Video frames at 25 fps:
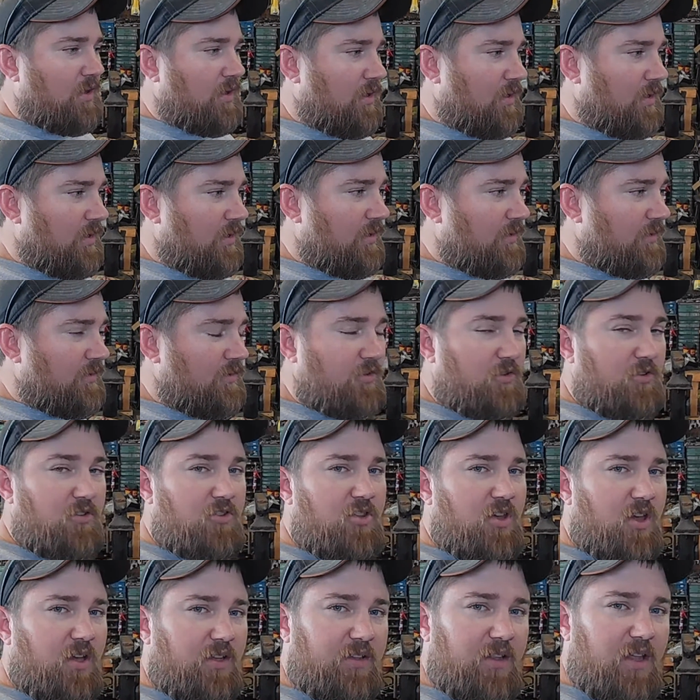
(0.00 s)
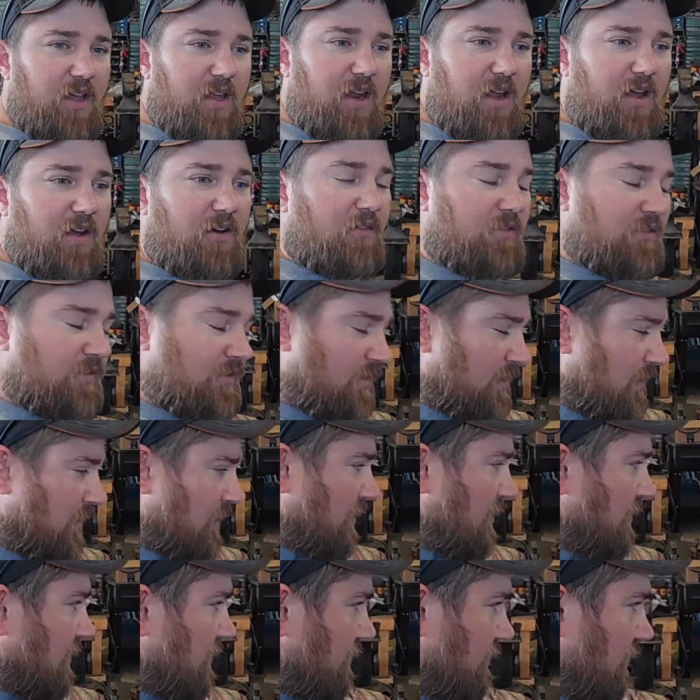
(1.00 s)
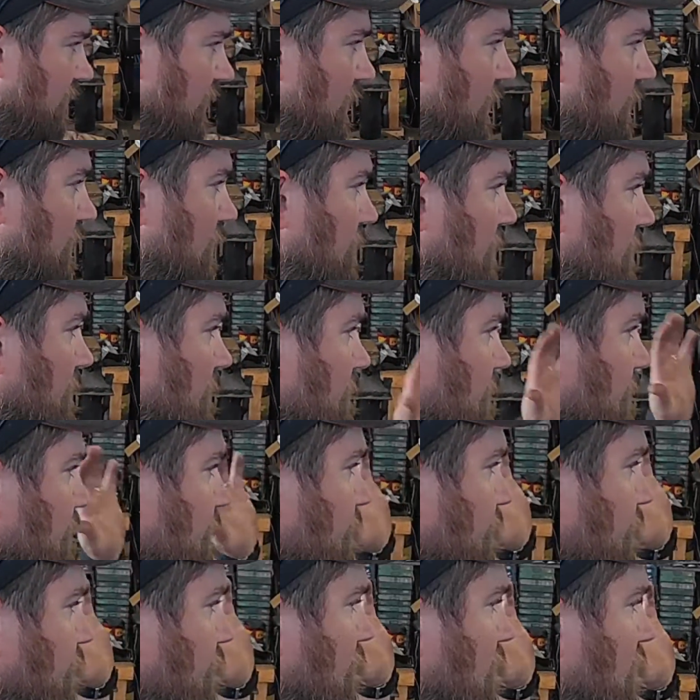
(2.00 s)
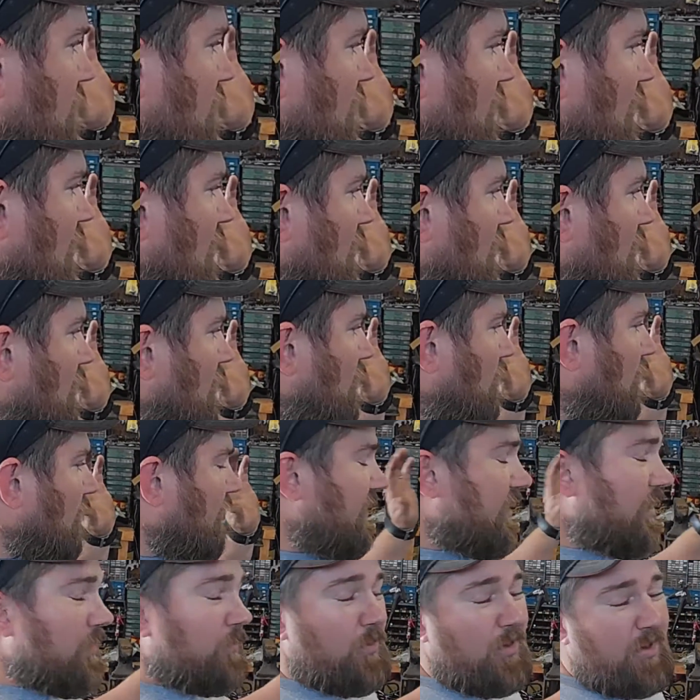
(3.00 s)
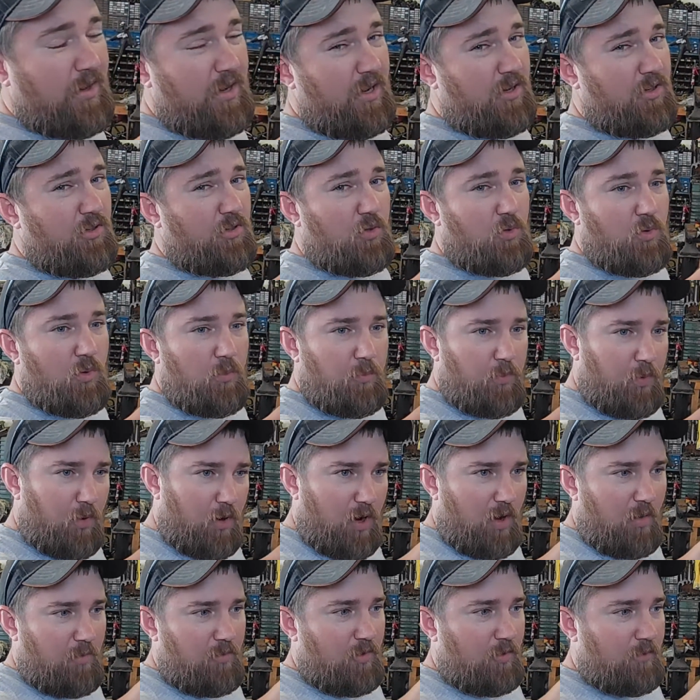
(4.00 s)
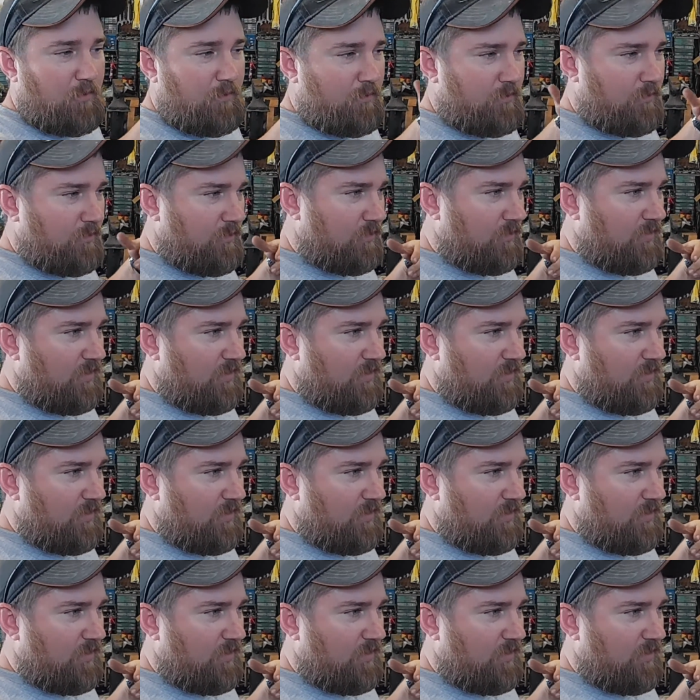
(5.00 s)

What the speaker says: You can check that out. So we did run into a problem.